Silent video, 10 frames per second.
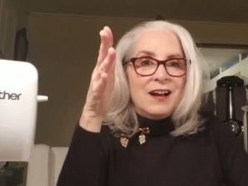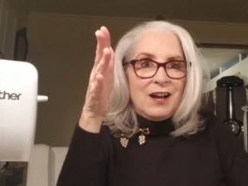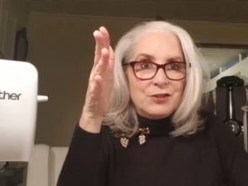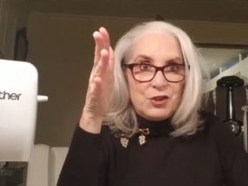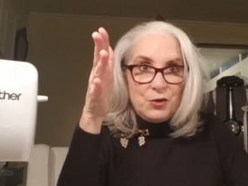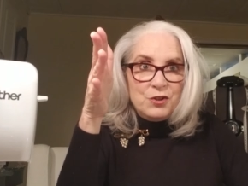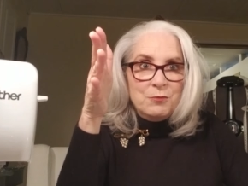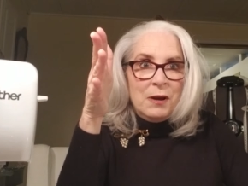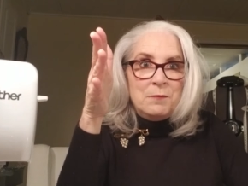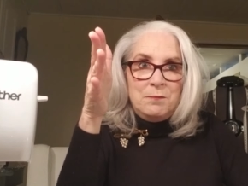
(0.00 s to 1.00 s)
I showed you
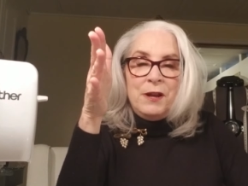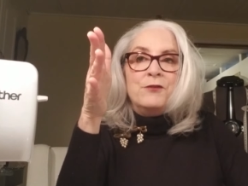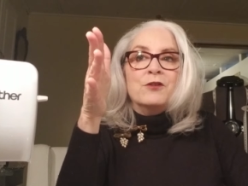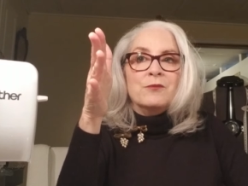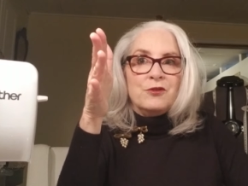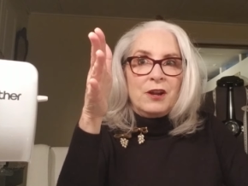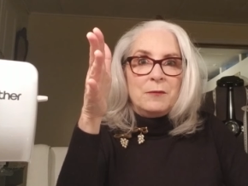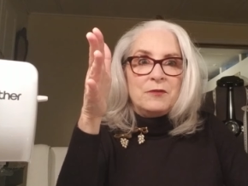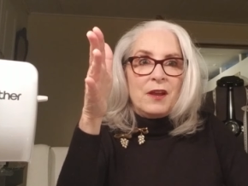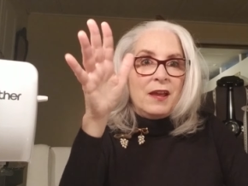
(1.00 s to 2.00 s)
my bedroom
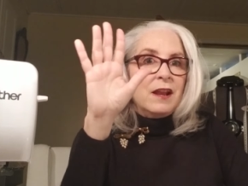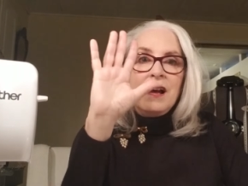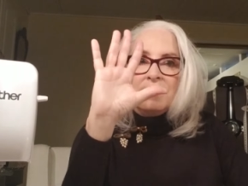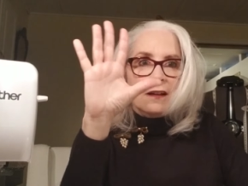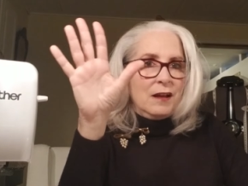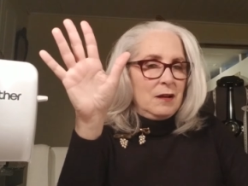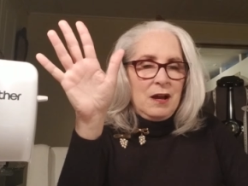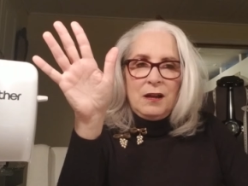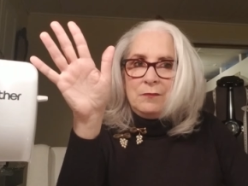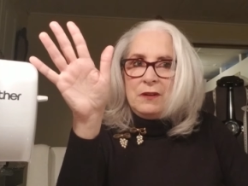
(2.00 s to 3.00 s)
drapes, and
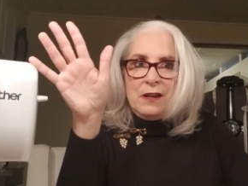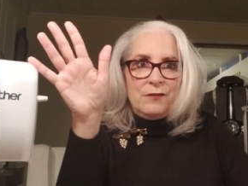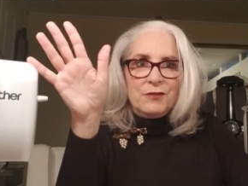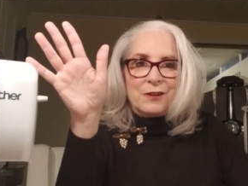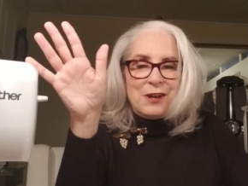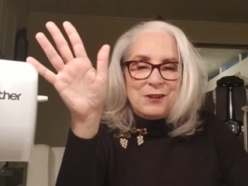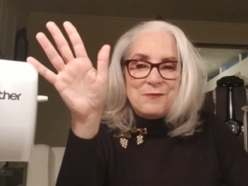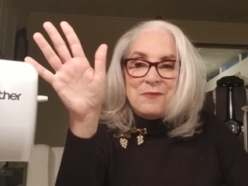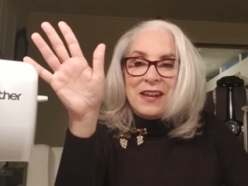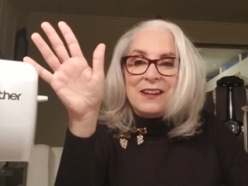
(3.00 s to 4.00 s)
I'm never going to
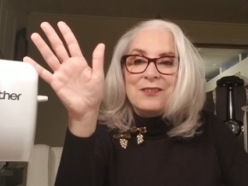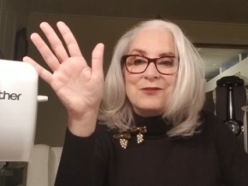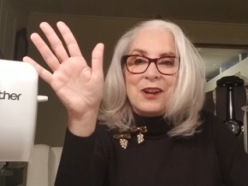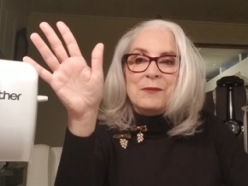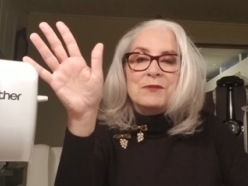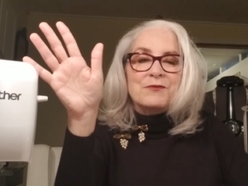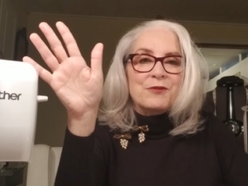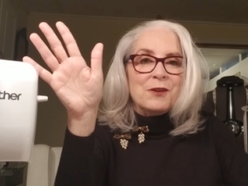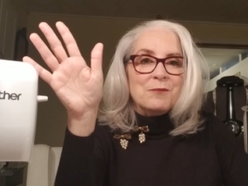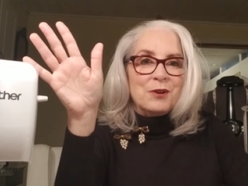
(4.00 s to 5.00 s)
make drapes
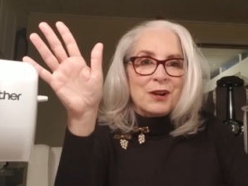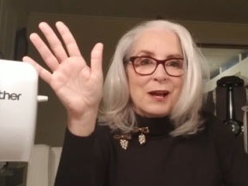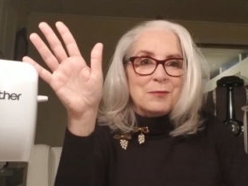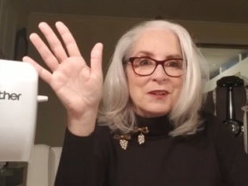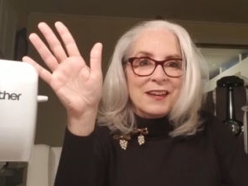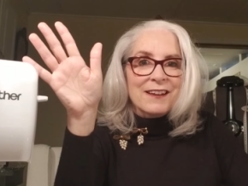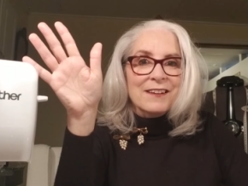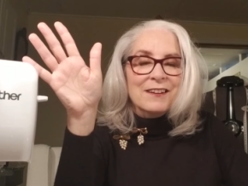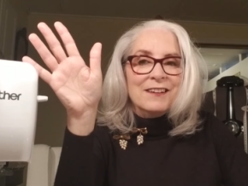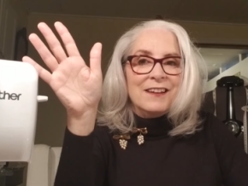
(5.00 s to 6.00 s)
from burlap again.
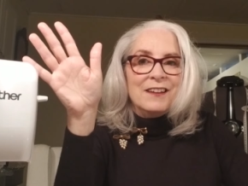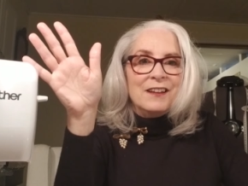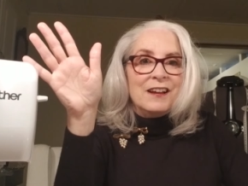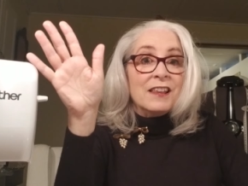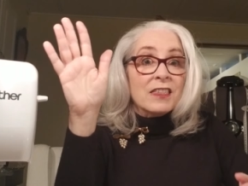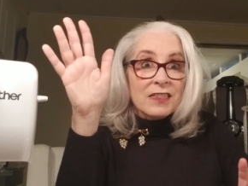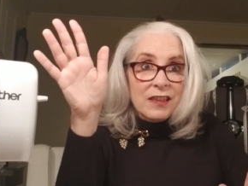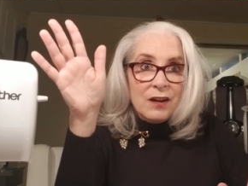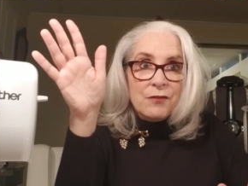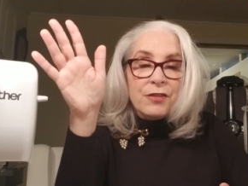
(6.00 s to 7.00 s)

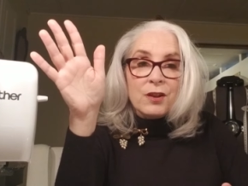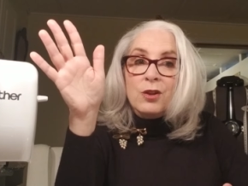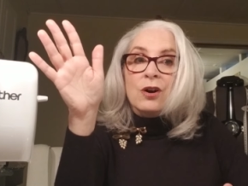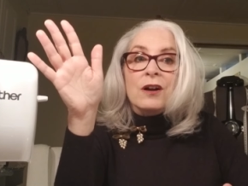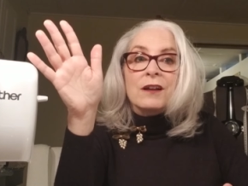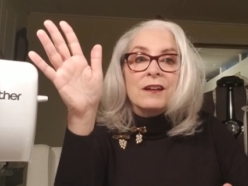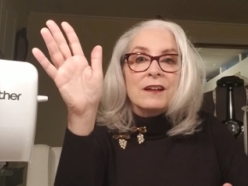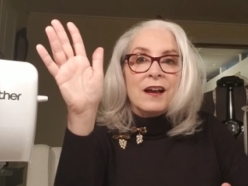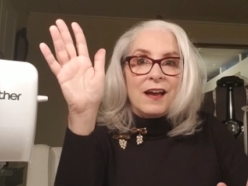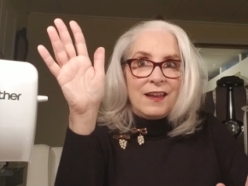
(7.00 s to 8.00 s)
Love the look.
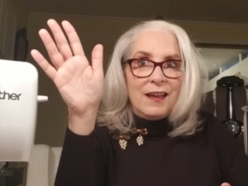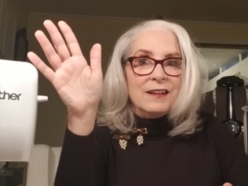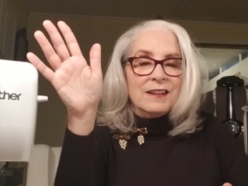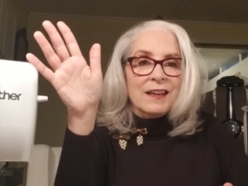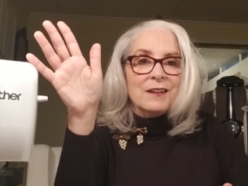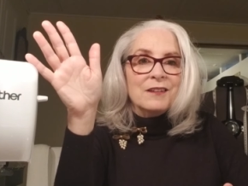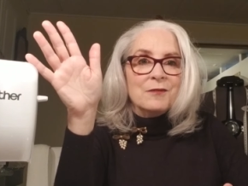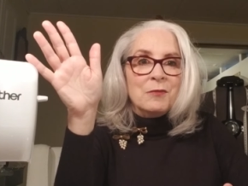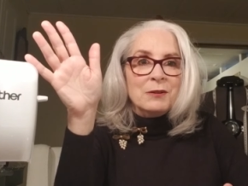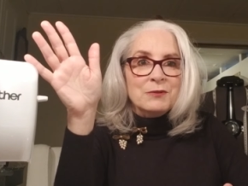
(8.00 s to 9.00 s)
I had to get
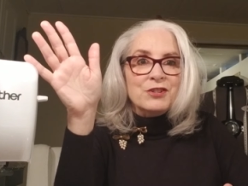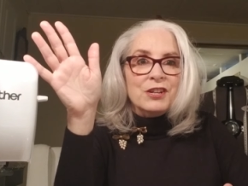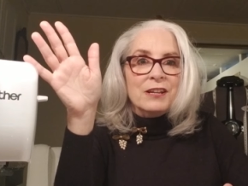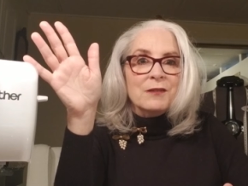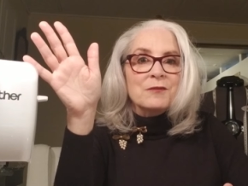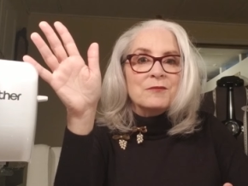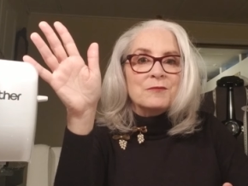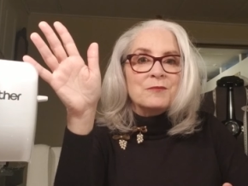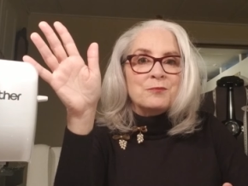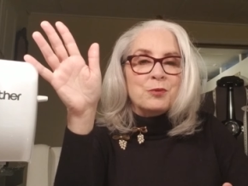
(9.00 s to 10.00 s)
my machine
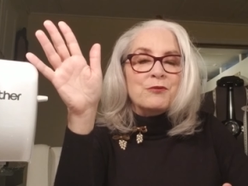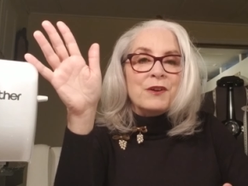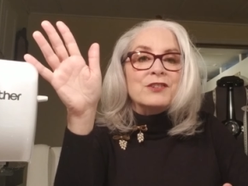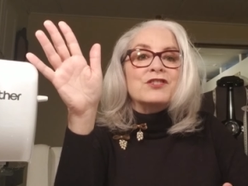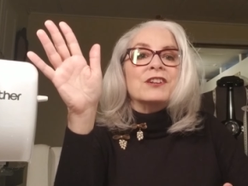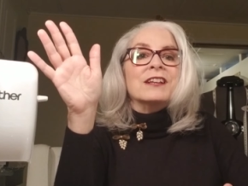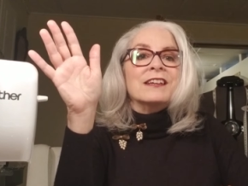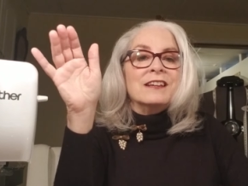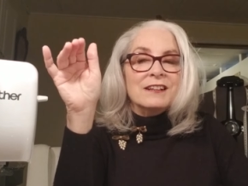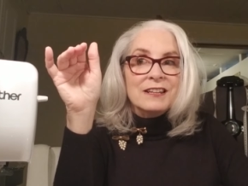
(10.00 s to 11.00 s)

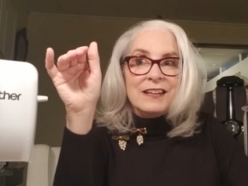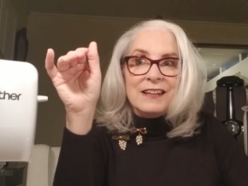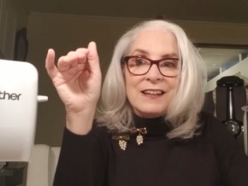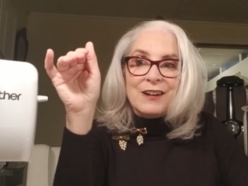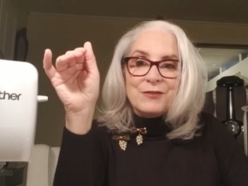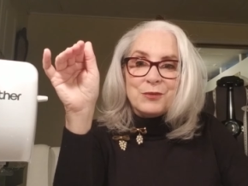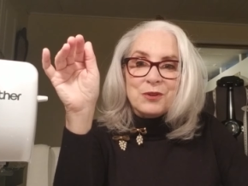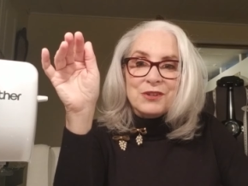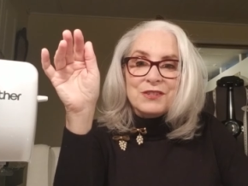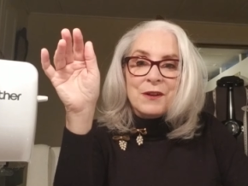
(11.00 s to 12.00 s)
professionally cleaned
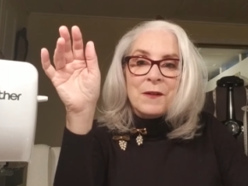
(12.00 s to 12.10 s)
afterwards.